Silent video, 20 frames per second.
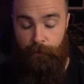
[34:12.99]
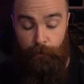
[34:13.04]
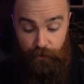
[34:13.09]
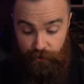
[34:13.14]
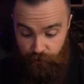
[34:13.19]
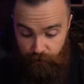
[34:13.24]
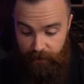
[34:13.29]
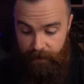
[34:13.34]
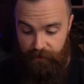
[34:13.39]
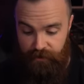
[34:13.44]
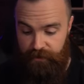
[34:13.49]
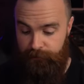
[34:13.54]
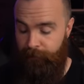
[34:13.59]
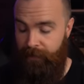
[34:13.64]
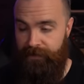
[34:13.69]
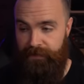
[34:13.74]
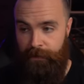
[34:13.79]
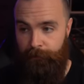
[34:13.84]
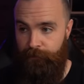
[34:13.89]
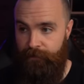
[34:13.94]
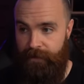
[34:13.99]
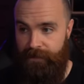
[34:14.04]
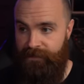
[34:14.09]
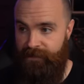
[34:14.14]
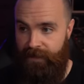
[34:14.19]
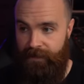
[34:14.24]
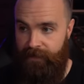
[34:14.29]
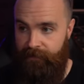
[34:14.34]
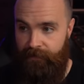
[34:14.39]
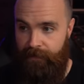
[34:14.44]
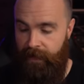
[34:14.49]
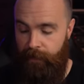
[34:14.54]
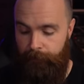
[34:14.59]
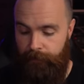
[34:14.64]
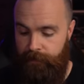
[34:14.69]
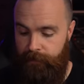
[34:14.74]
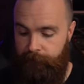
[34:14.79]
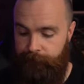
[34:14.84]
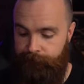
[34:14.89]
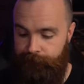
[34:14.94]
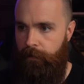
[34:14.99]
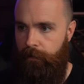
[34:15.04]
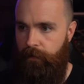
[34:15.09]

And we'll do that just by simply assigning the I P.